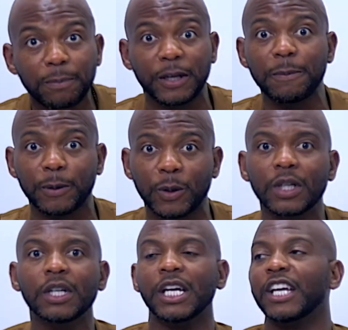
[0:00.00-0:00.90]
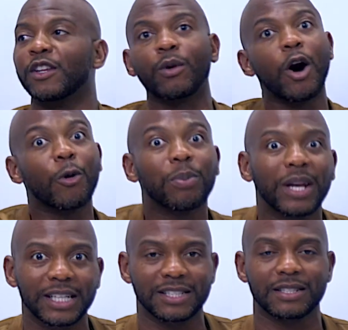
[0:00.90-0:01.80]
people in the wrong
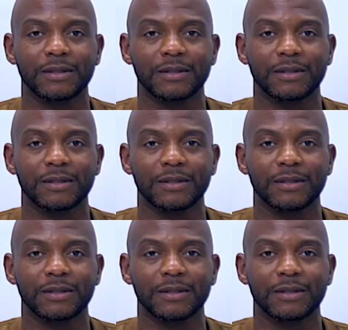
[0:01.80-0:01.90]
place